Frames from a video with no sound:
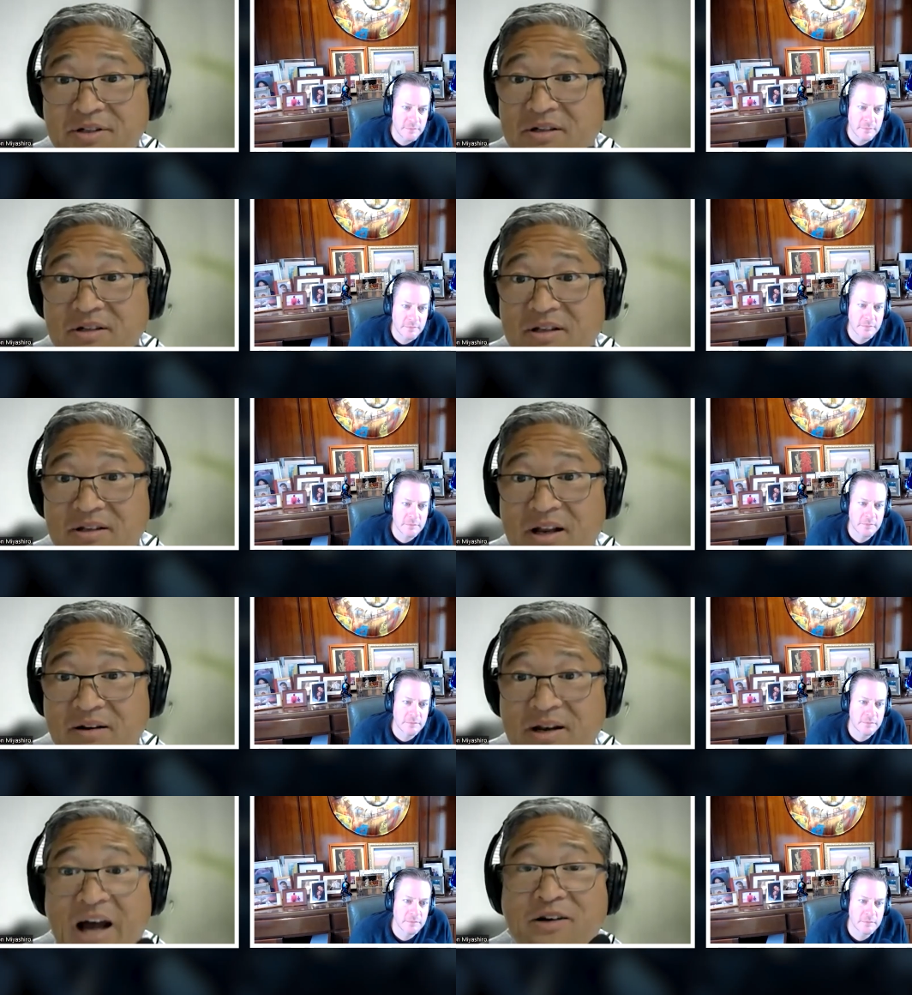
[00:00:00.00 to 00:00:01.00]
Speaker 1: you
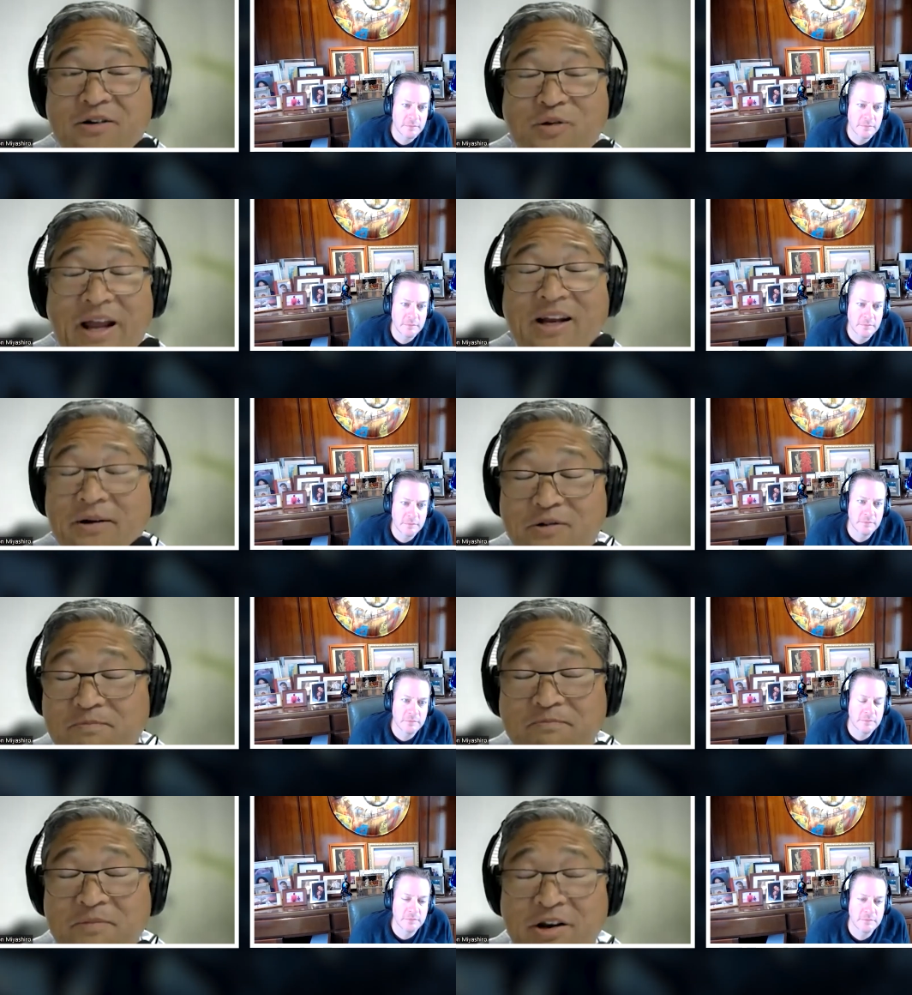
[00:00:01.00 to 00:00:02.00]
know, not create a
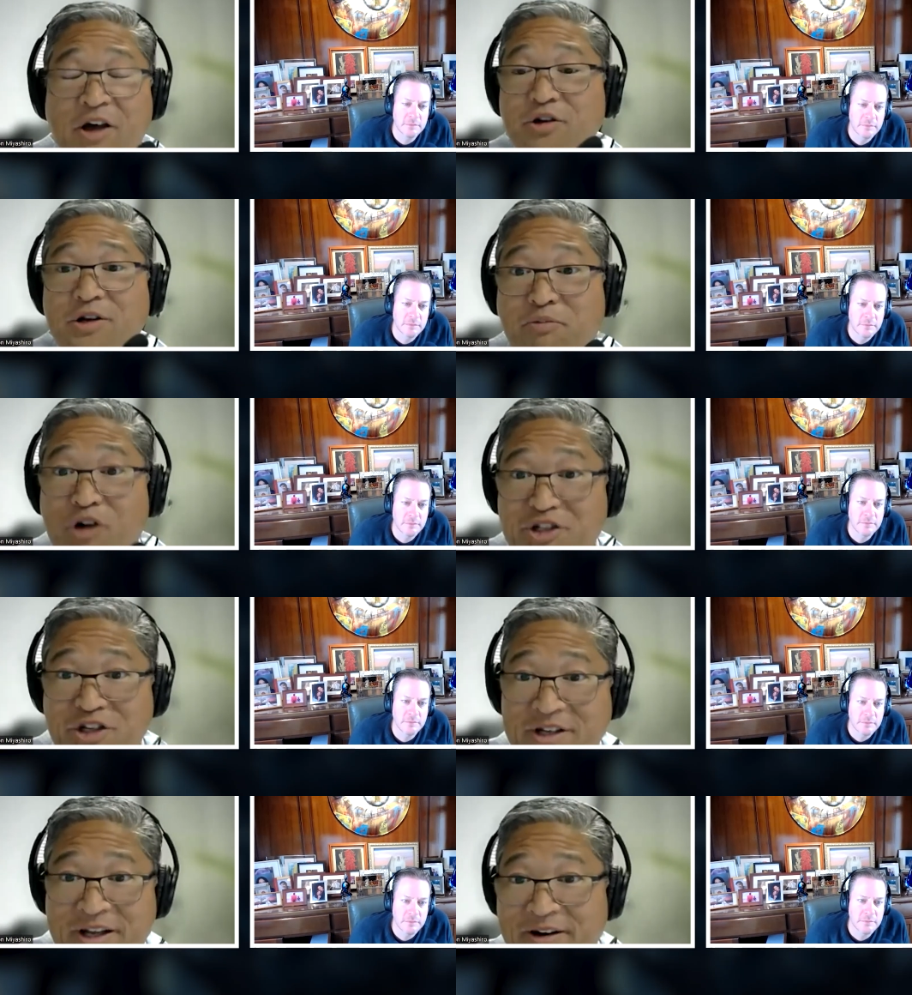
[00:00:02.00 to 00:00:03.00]
another
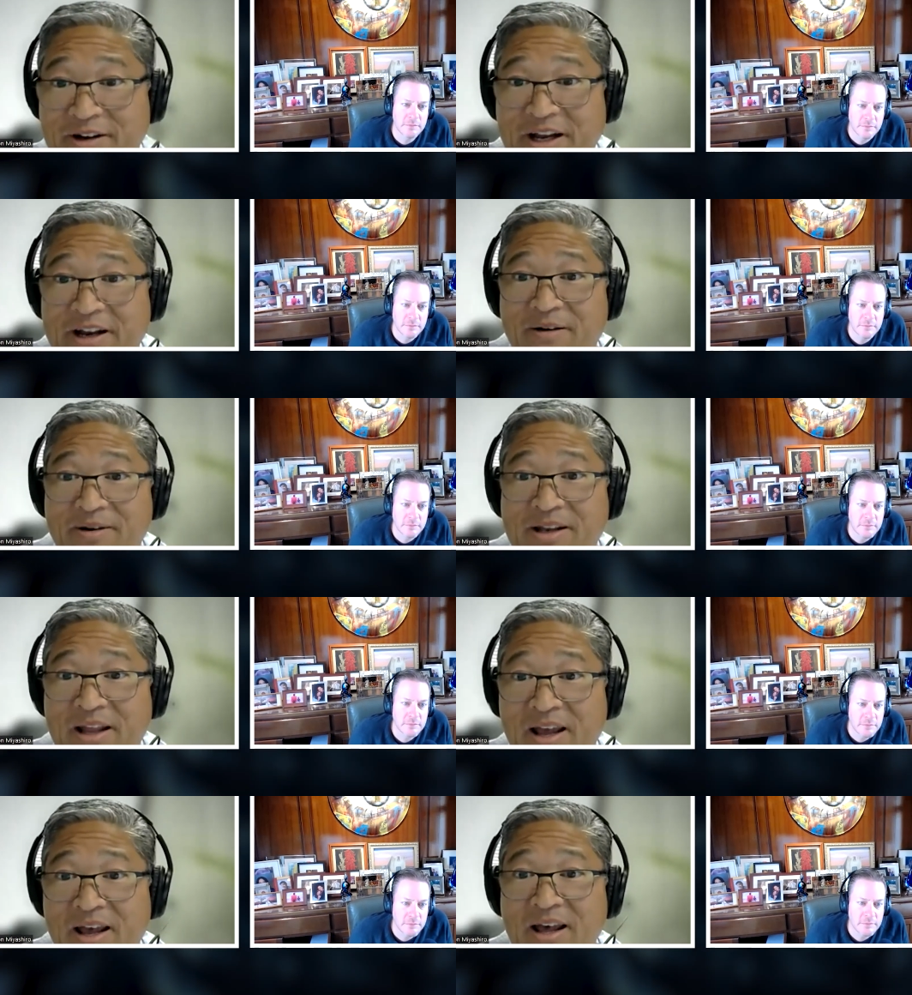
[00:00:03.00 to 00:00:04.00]
depression here, you know, and
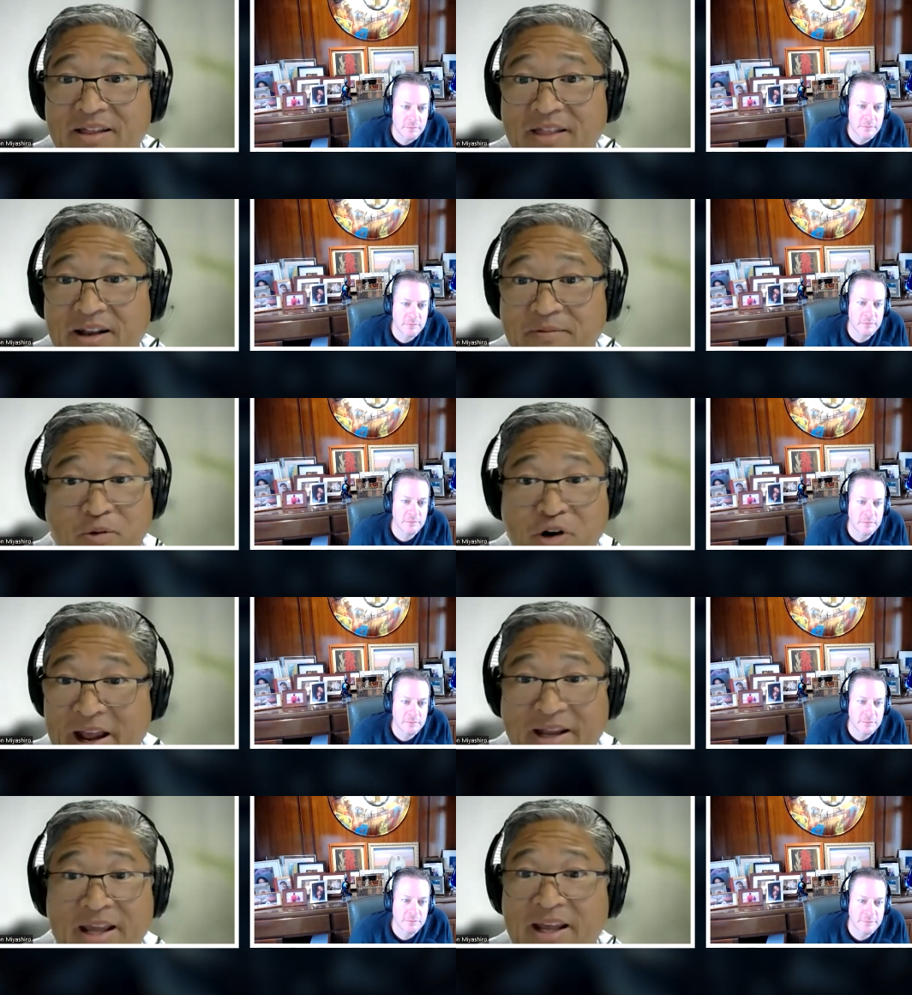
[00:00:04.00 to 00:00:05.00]
they
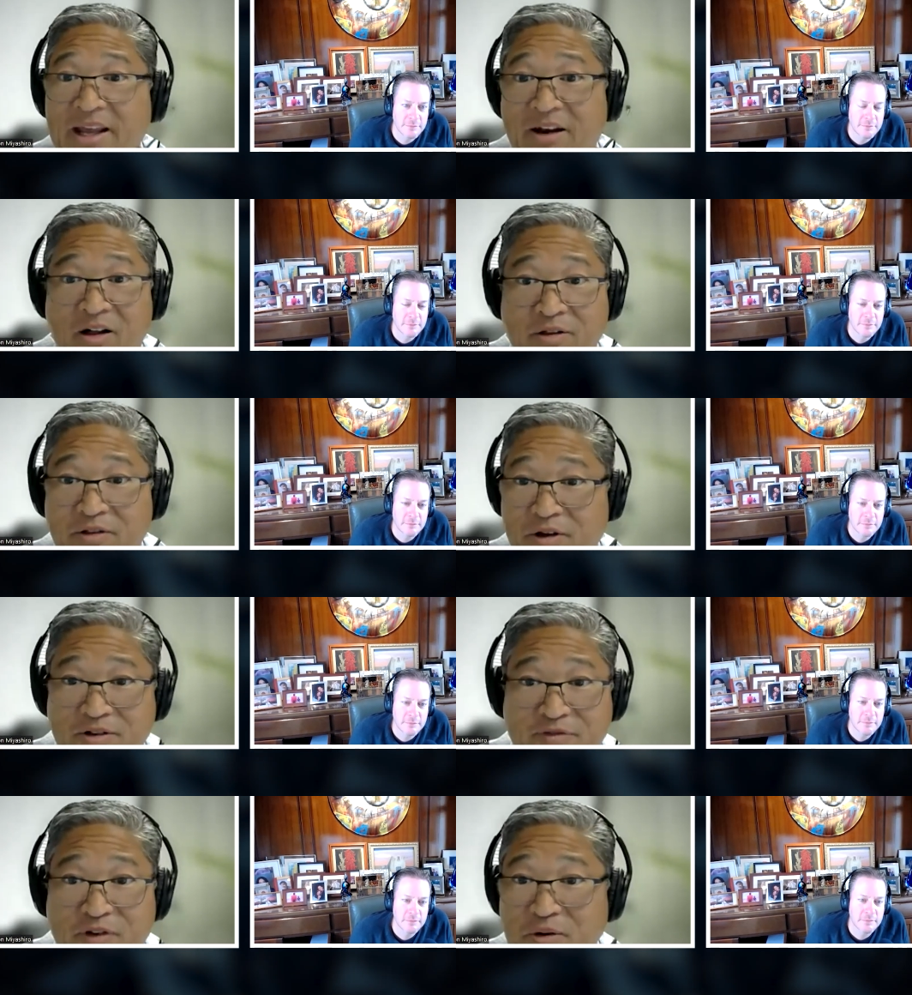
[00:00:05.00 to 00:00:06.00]
Bernanke and all of
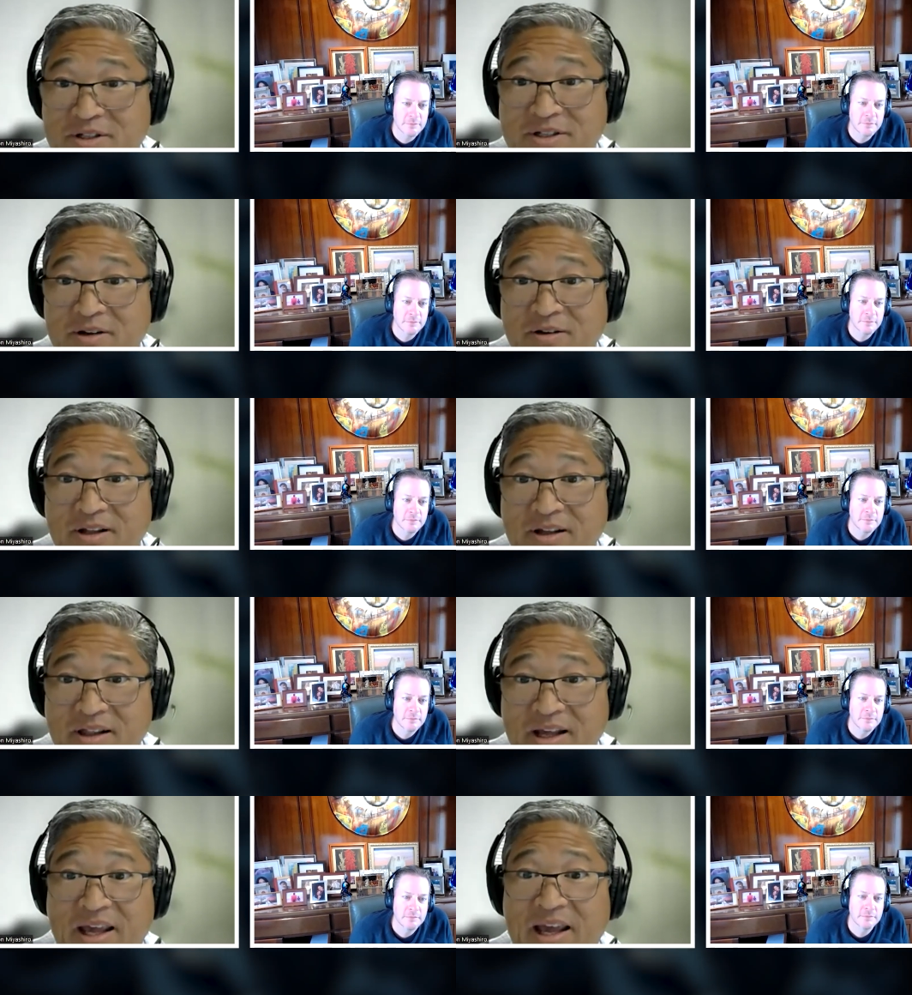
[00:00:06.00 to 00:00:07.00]
those folks, you know,
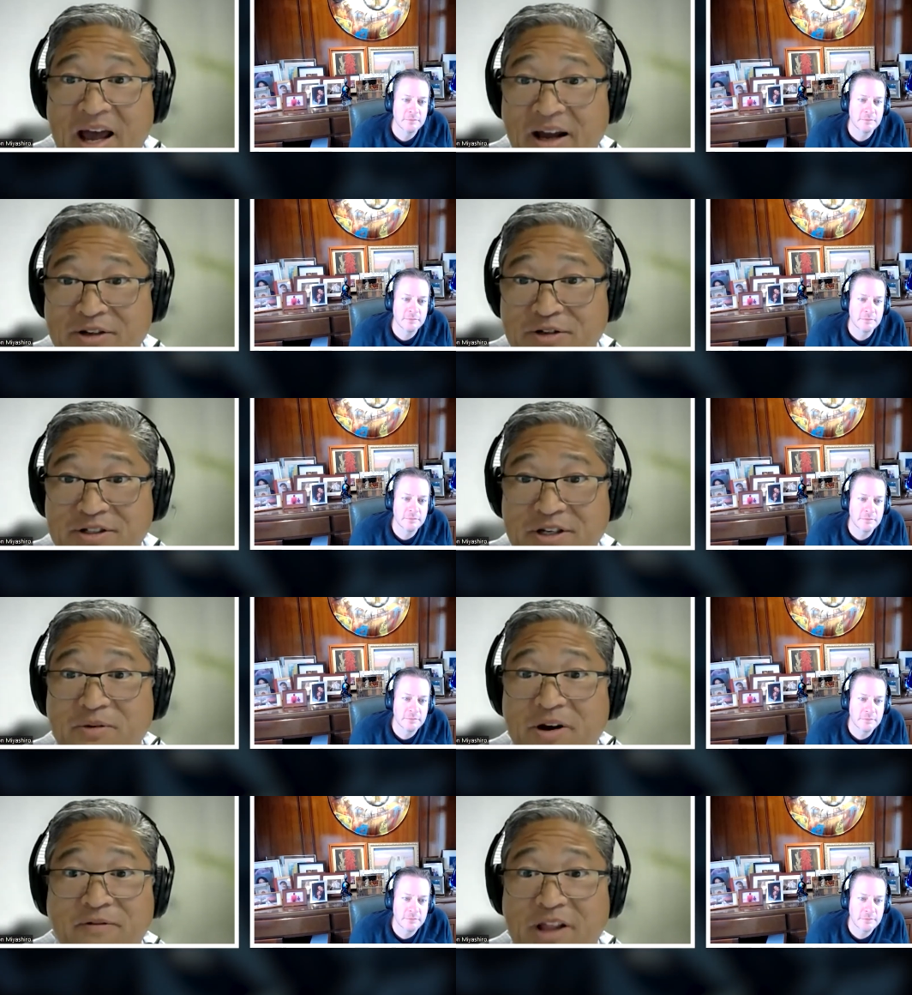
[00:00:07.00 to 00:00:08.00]
the, the key actors did
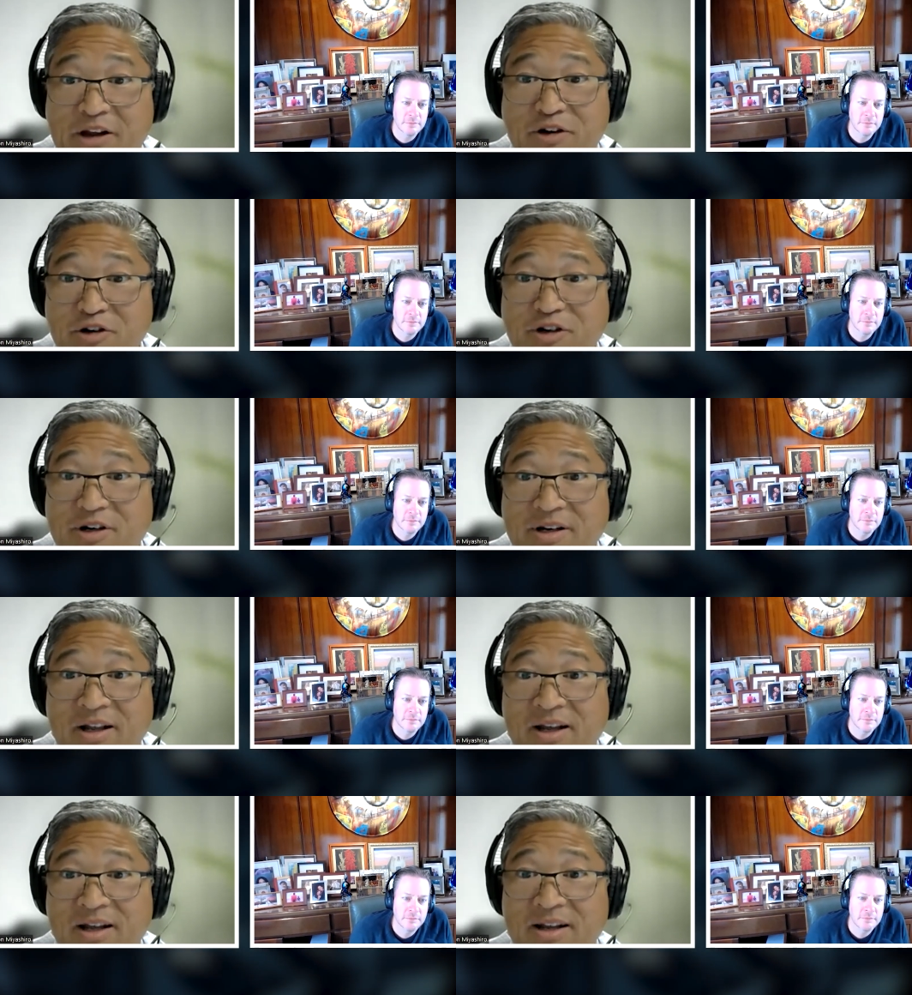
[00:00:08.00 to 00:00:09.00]
whatever they could
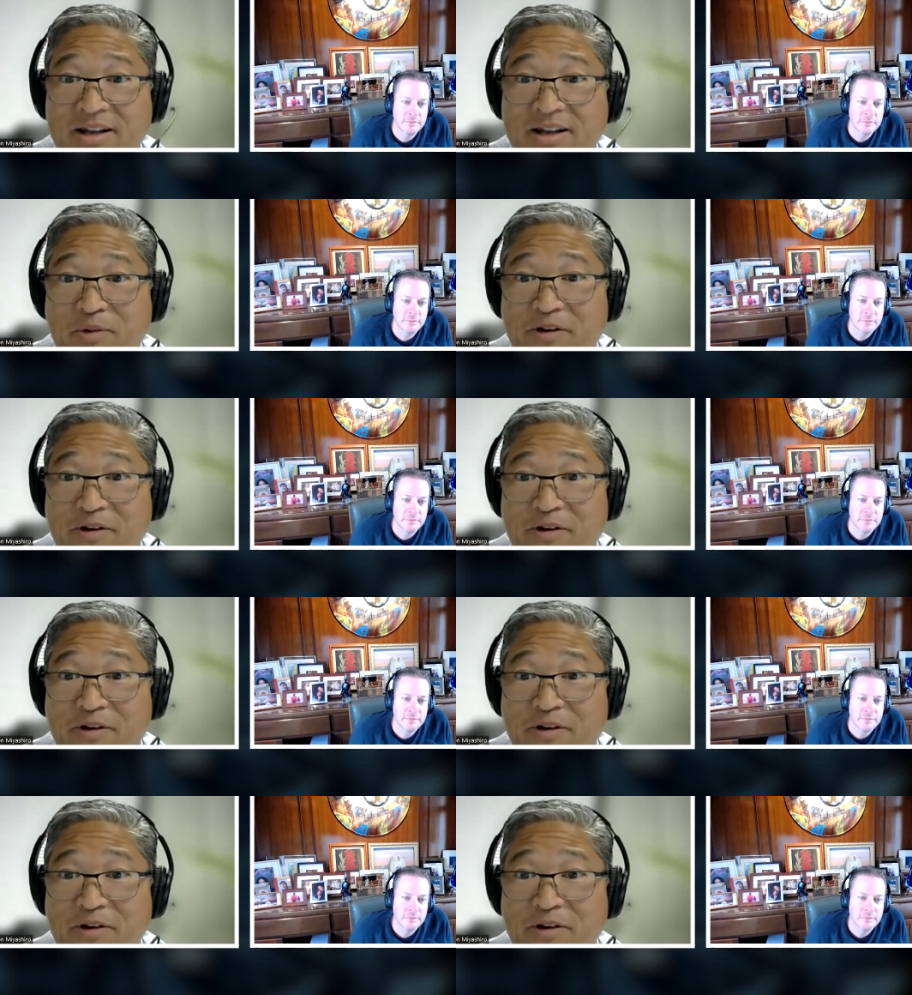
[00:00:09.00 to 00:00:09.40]
to keep our